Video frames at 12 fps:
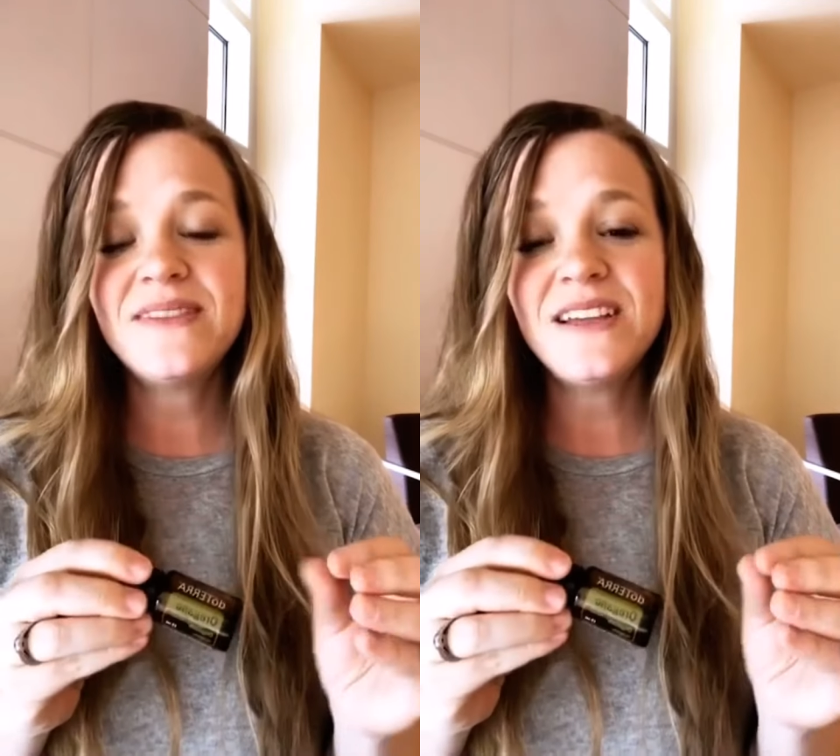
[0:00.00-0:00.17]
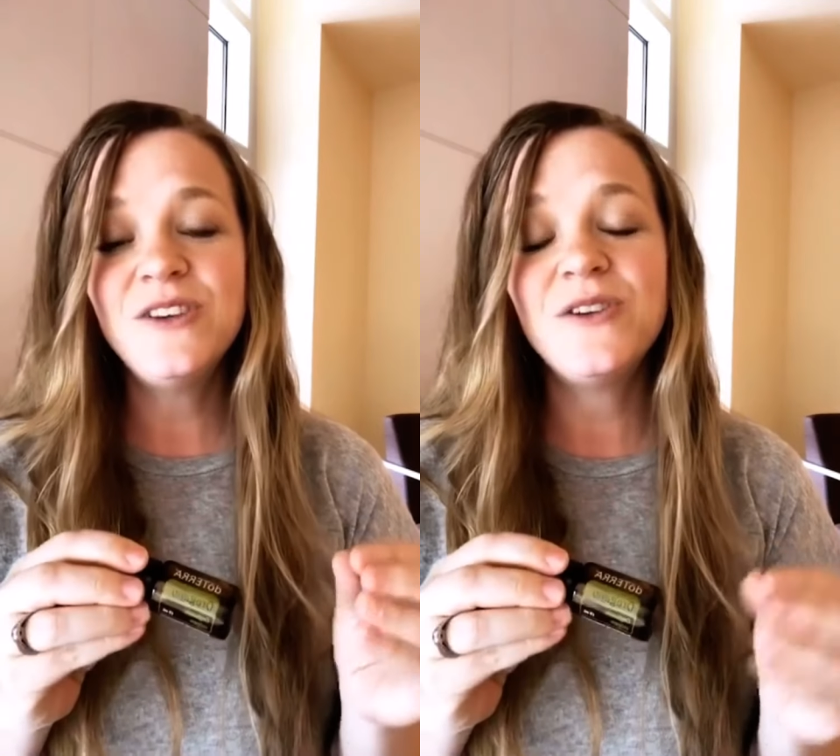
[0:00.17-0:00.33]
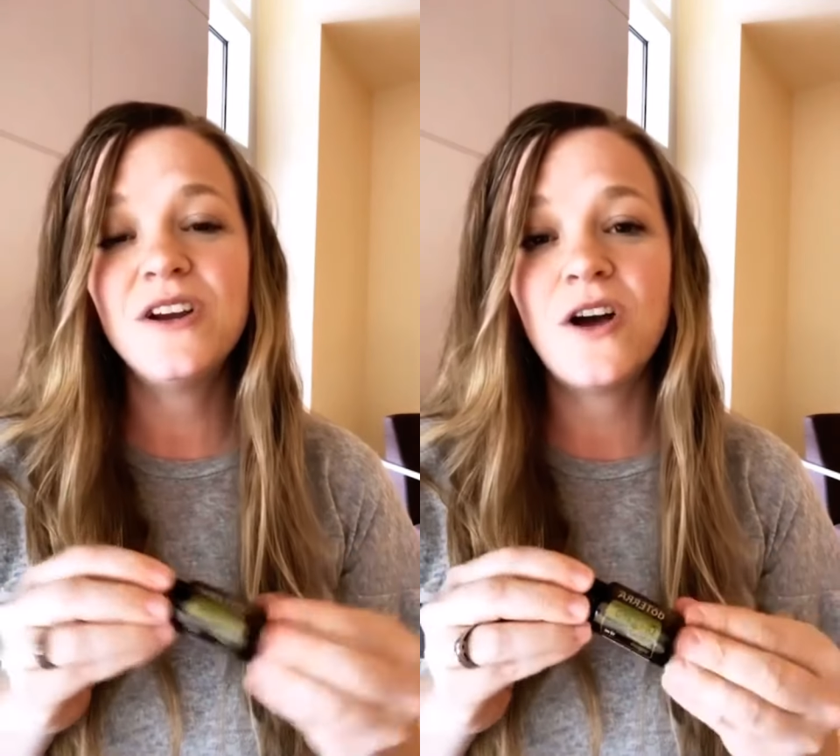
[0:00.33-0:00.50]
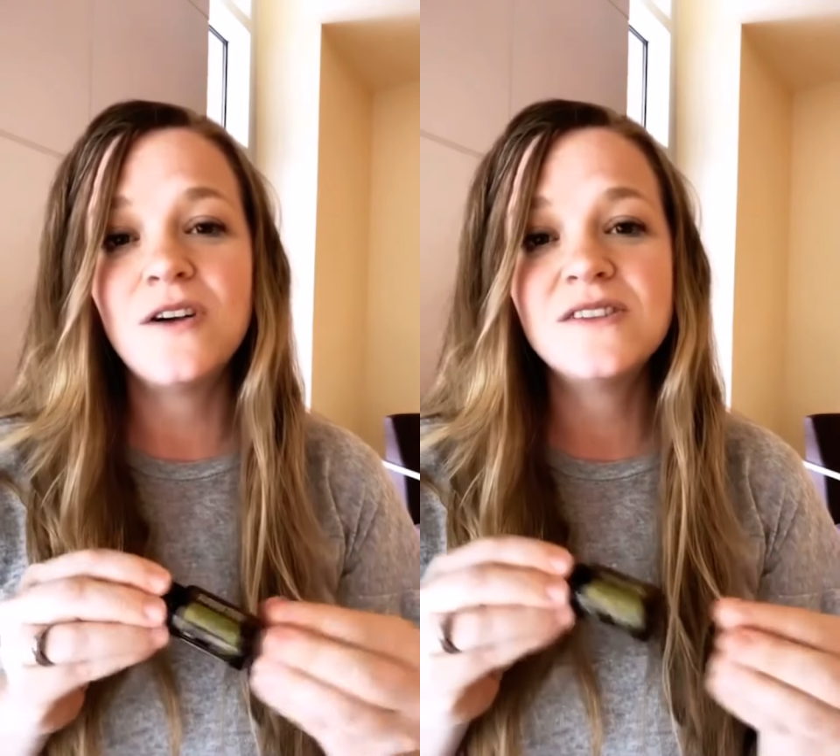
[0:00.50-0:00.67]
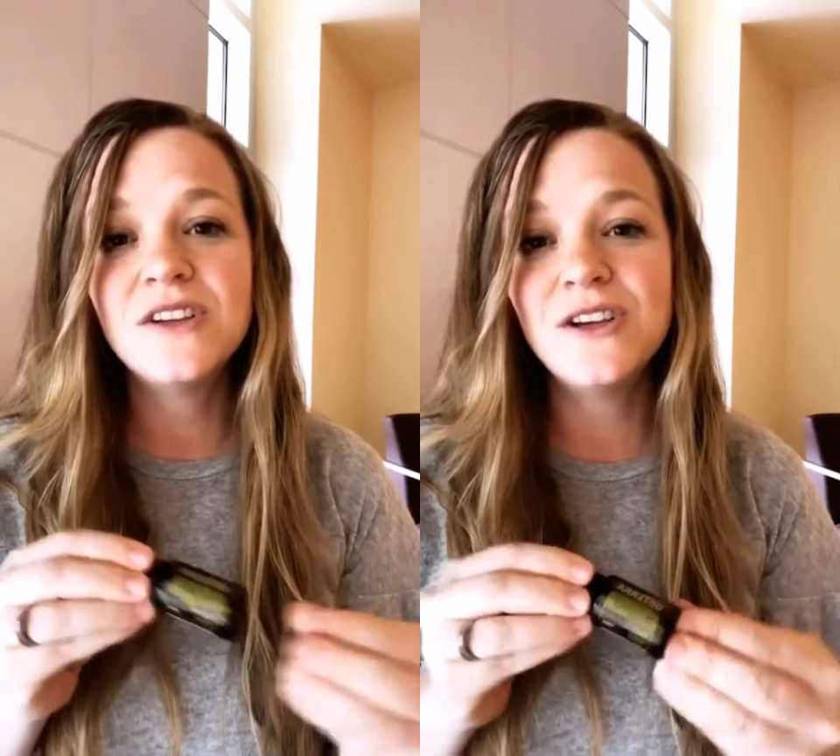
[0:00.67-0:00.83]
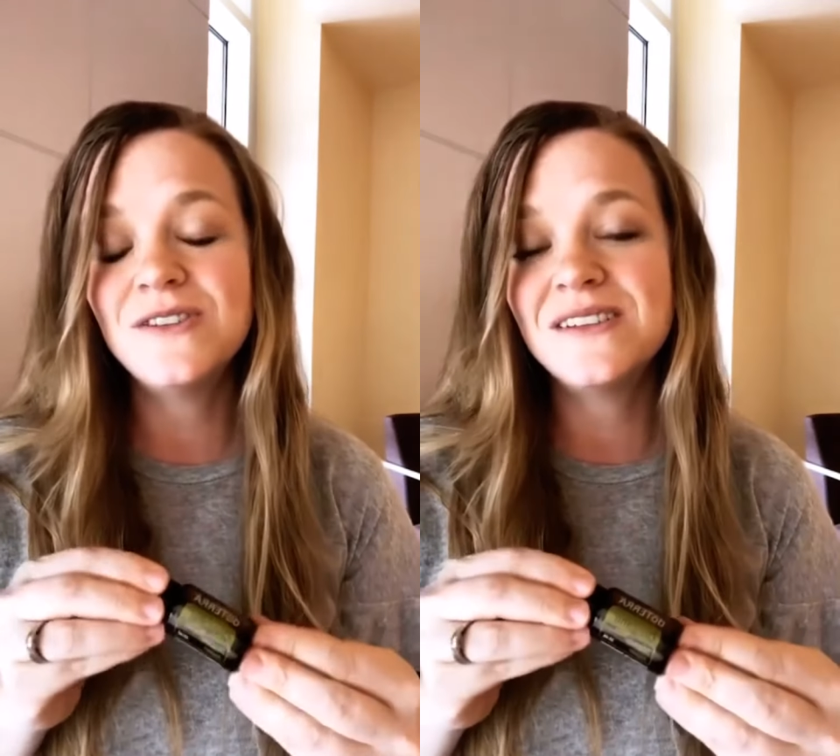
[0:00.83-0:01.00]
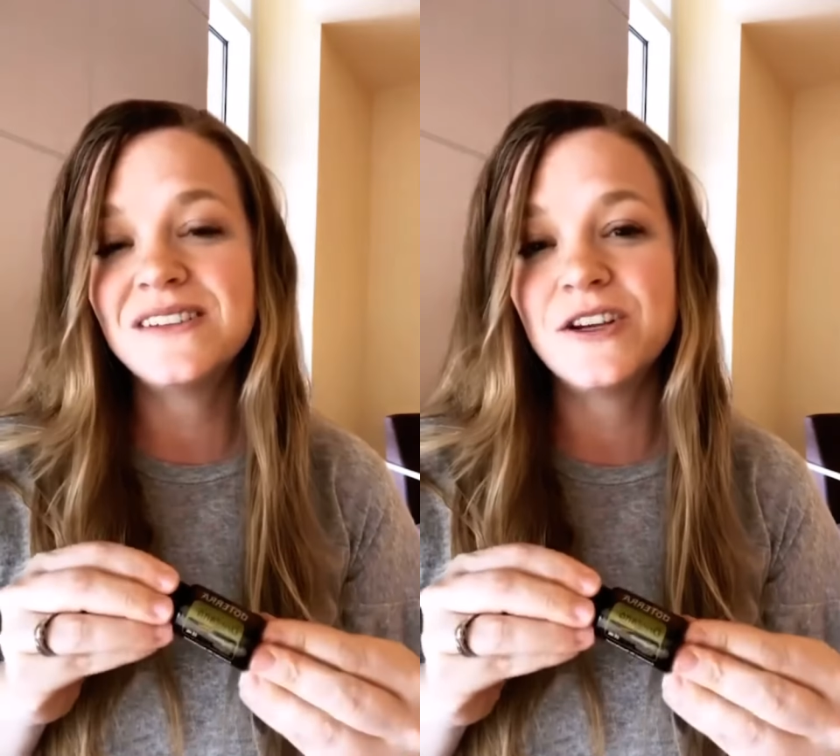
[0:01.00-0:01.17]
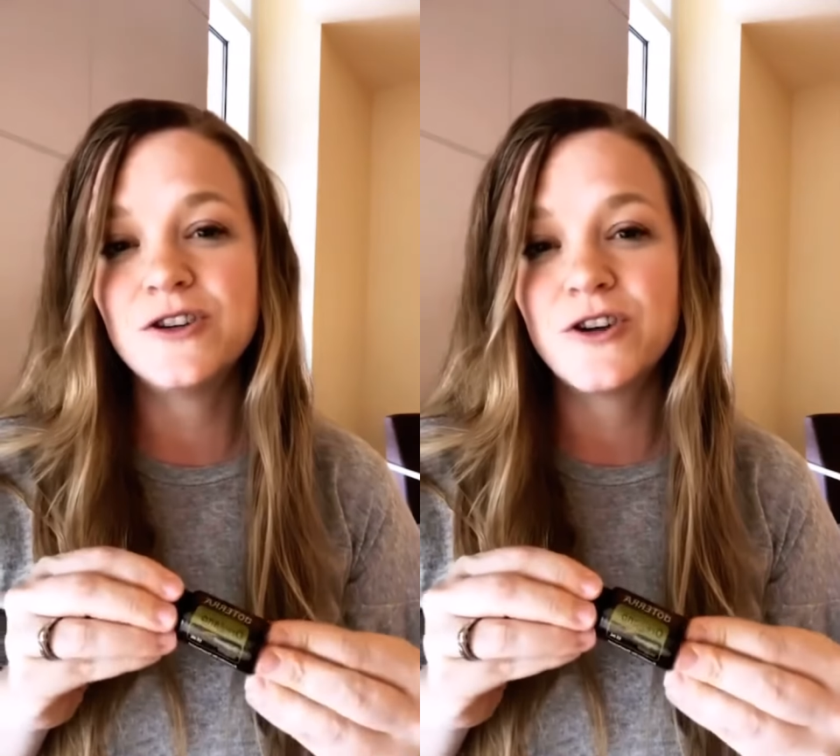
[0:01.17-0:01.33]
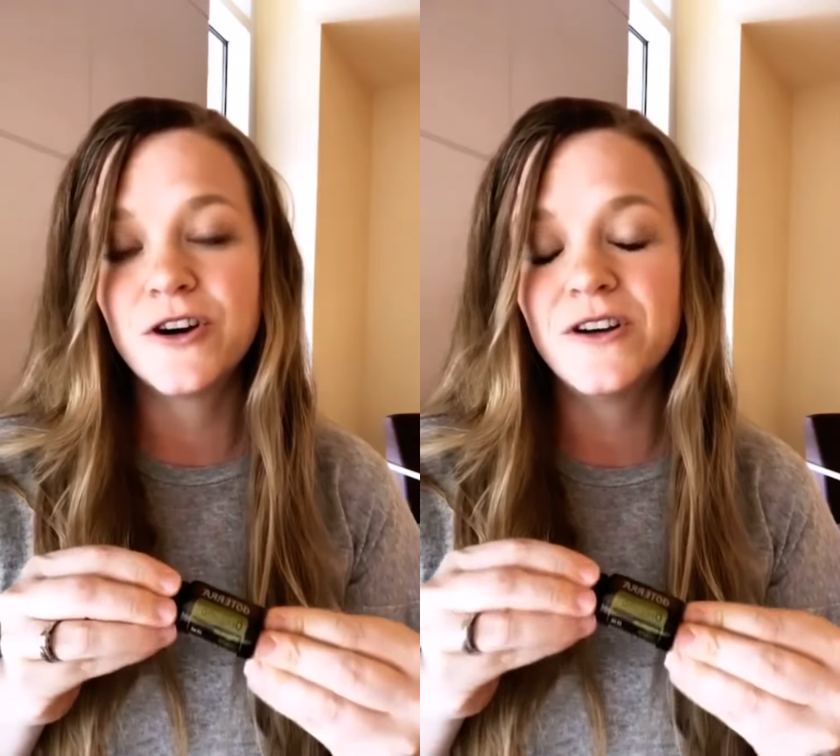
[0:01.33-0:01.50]
You can also use this
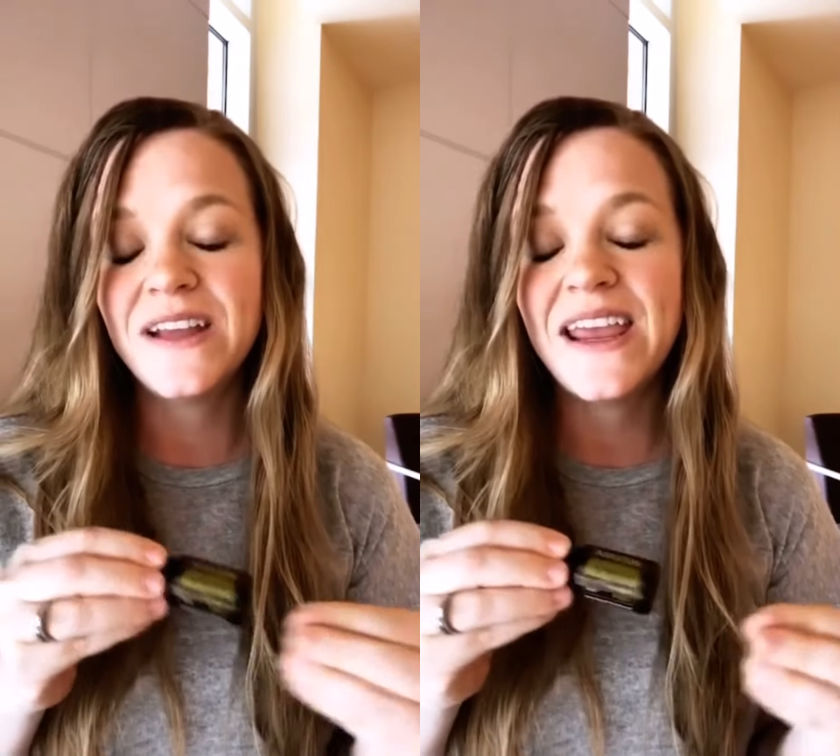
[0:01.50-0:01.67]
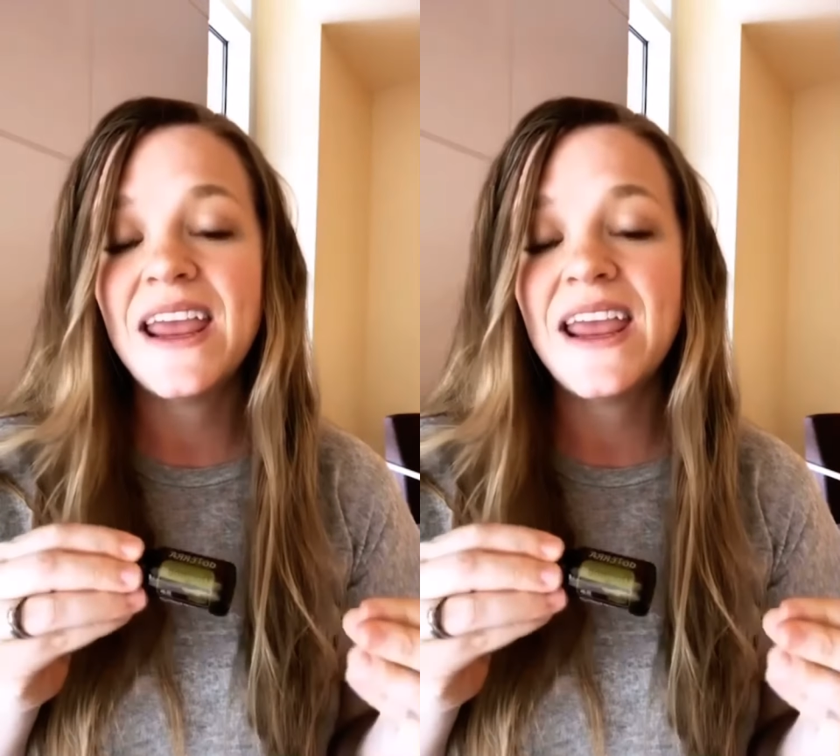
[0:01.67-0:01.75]
internally